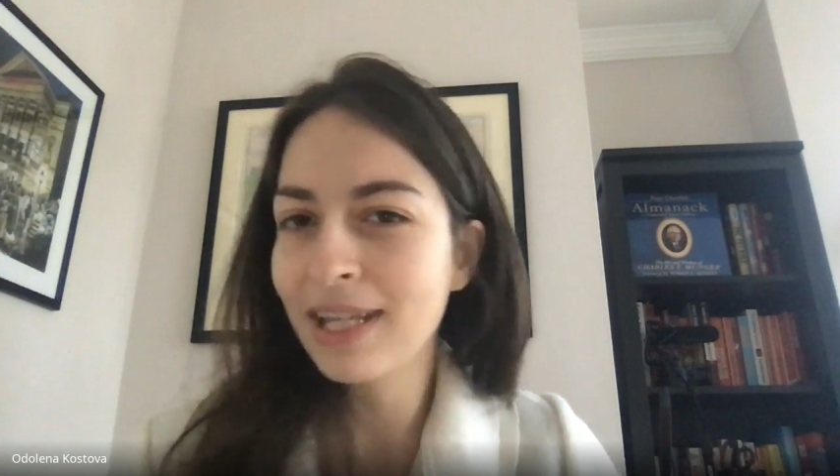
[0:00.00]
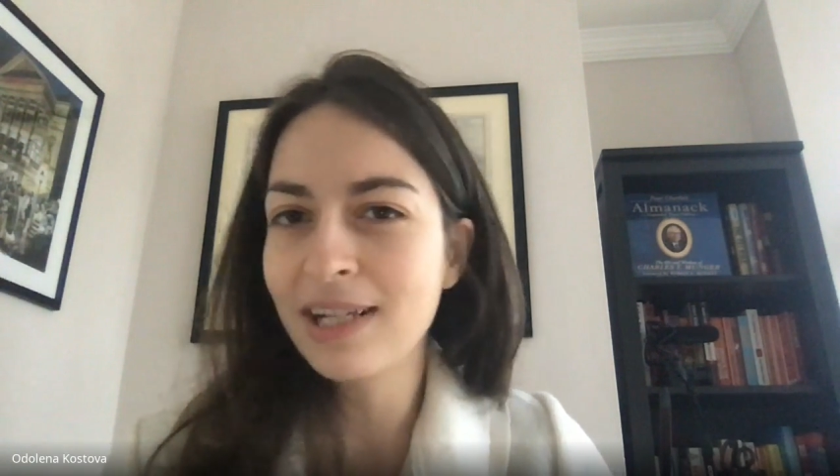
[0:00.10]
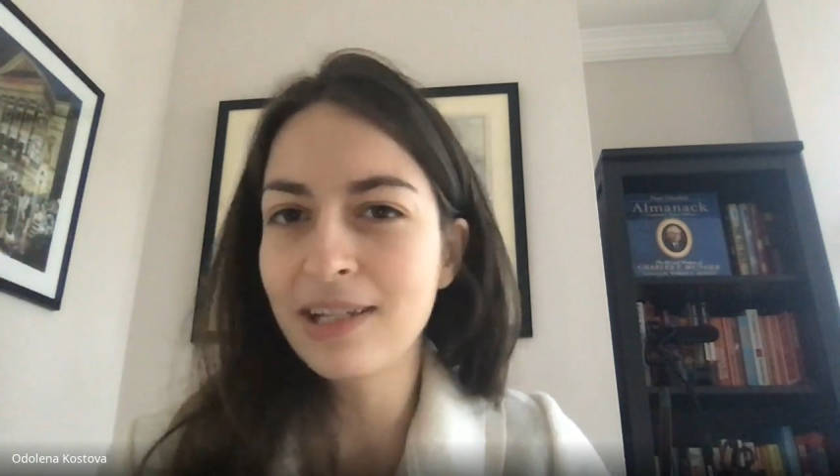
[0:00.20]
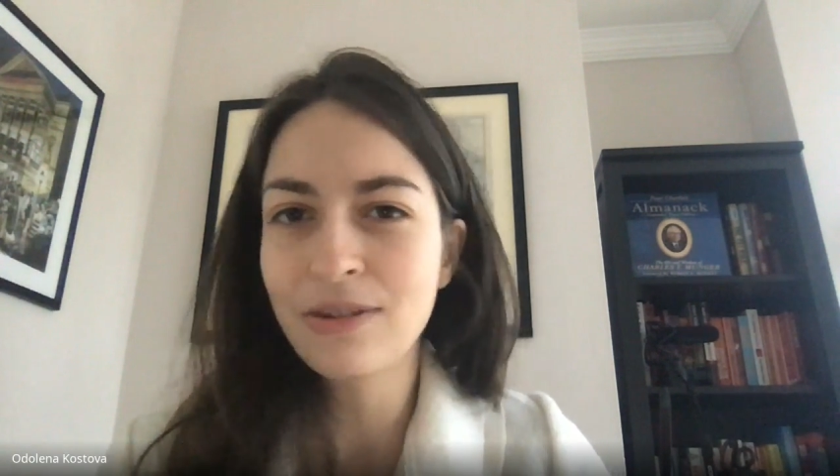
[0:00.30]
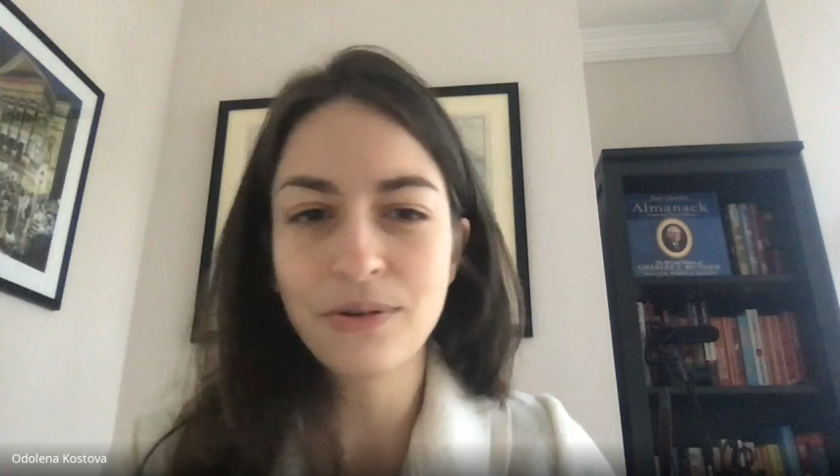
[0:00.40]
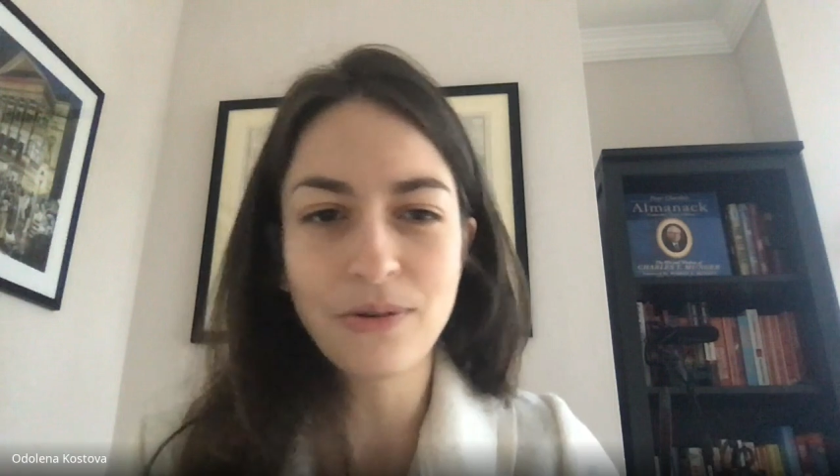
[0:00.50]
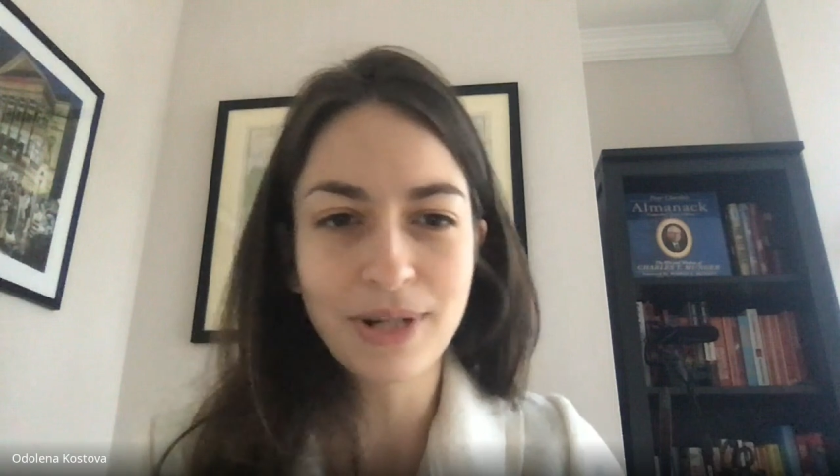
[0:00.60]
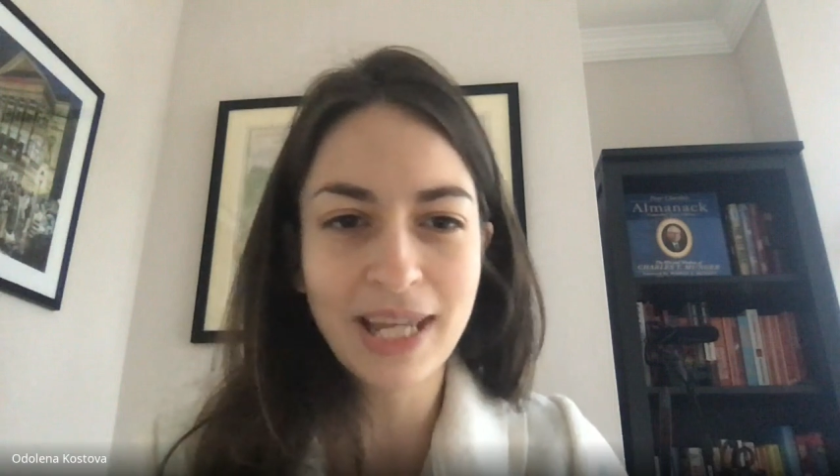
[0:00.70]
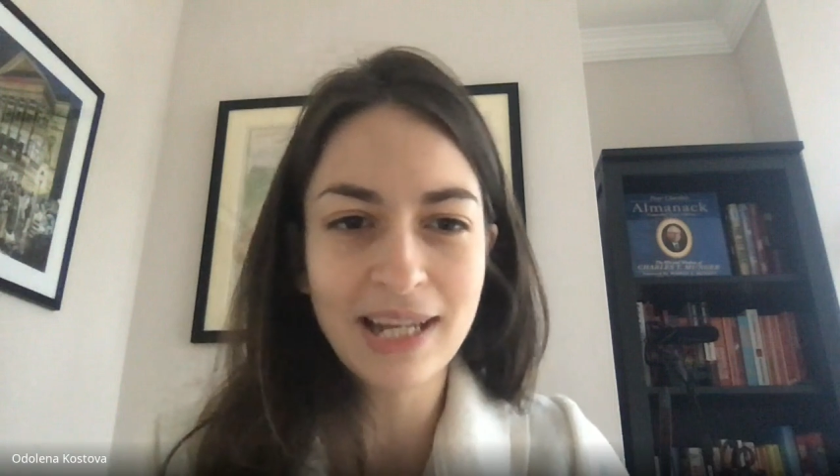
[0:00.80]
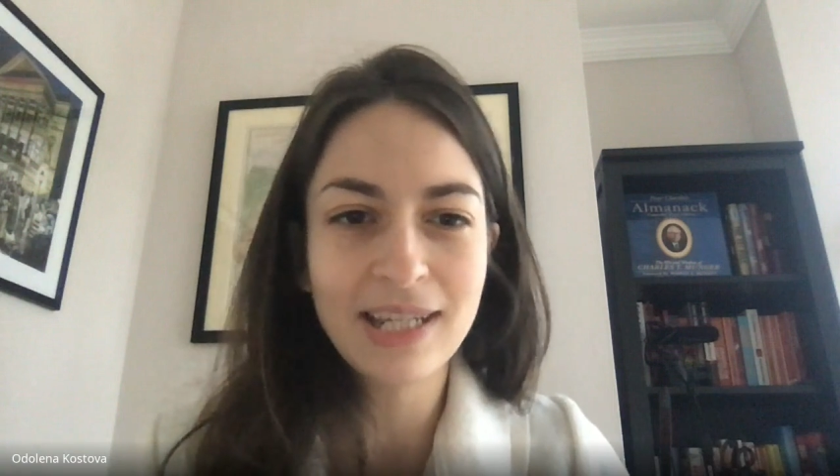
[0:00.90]
clicked on
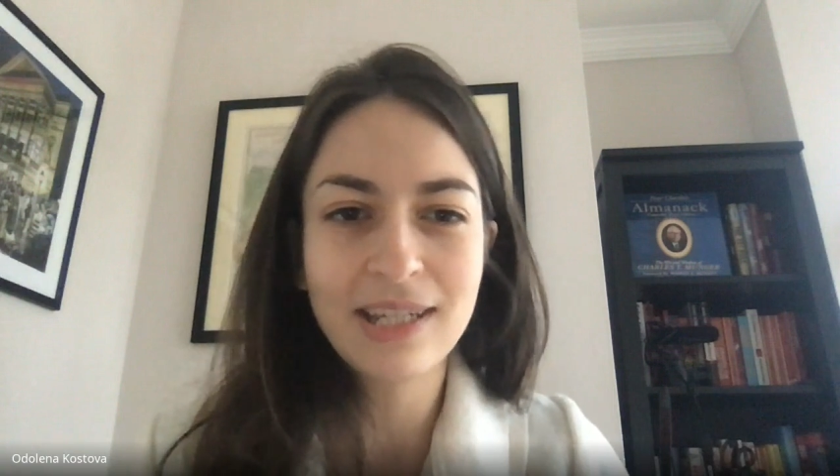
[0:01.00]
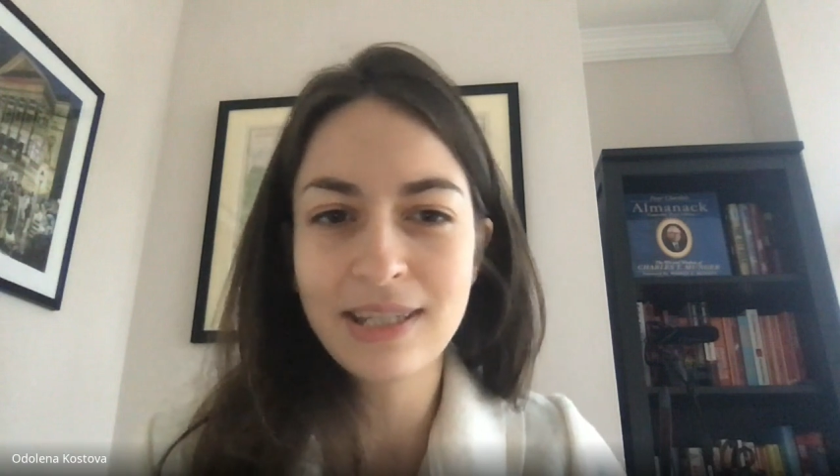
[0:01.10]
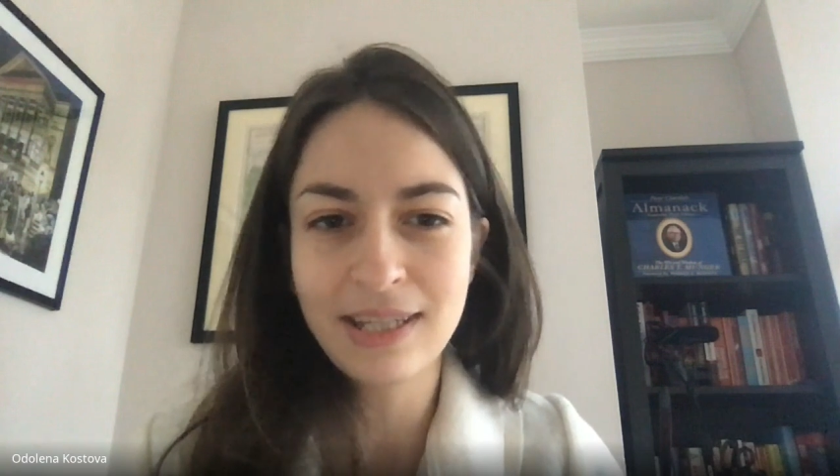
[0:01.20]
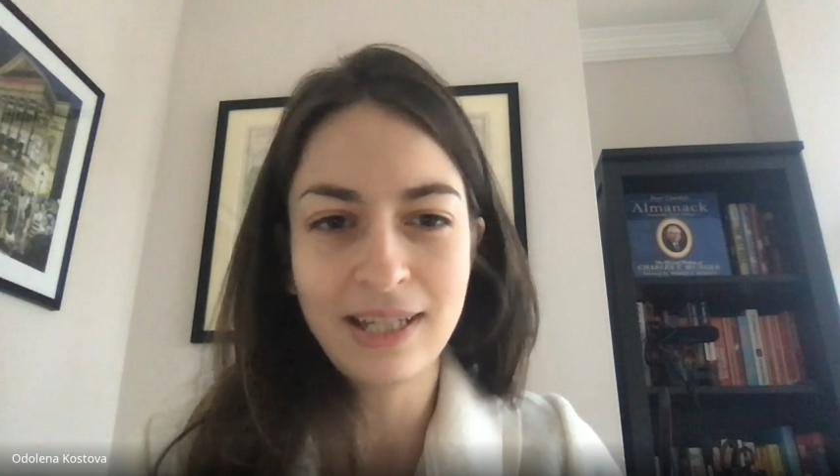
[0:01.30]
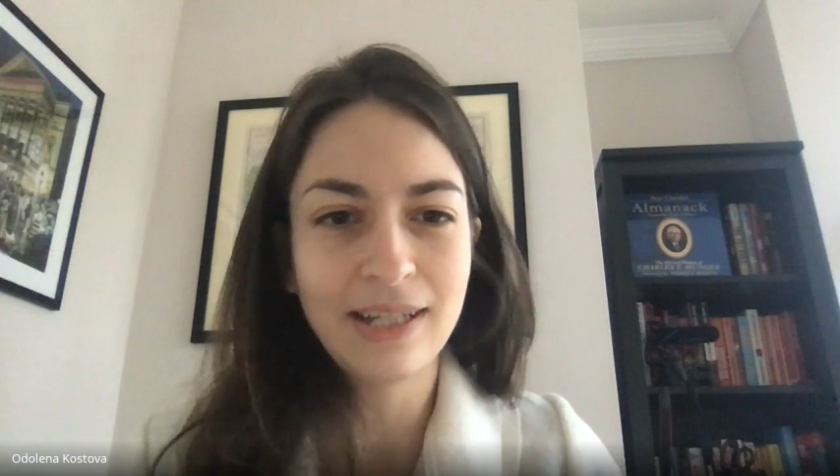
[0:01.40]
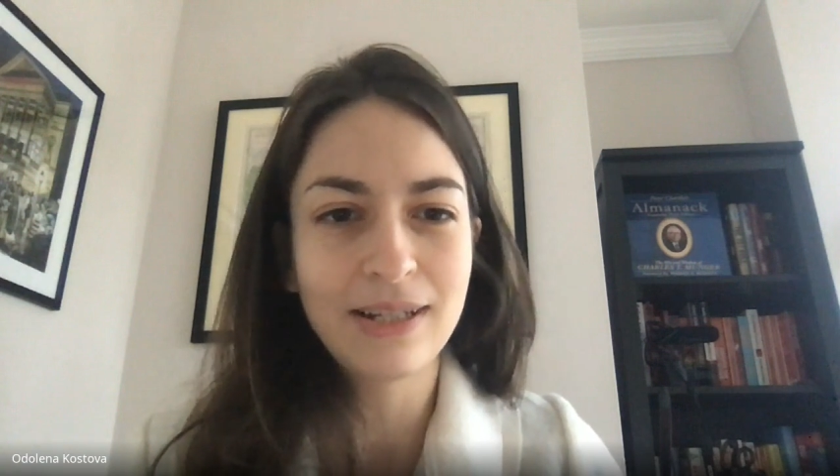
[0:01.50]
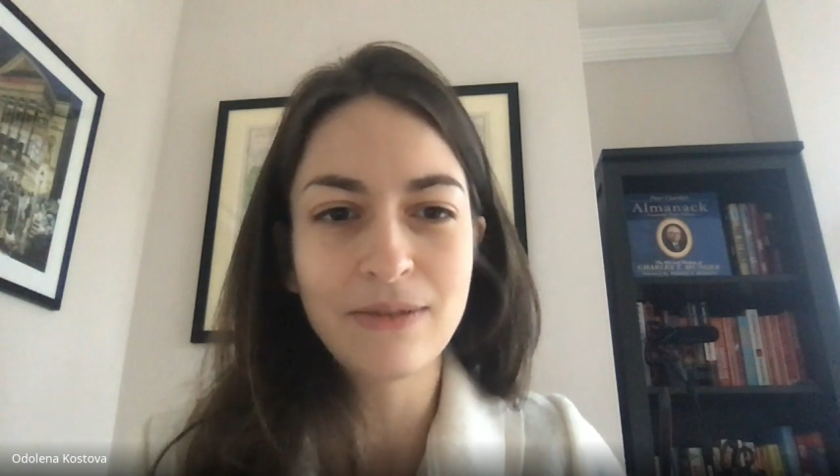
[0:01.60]
organic uh,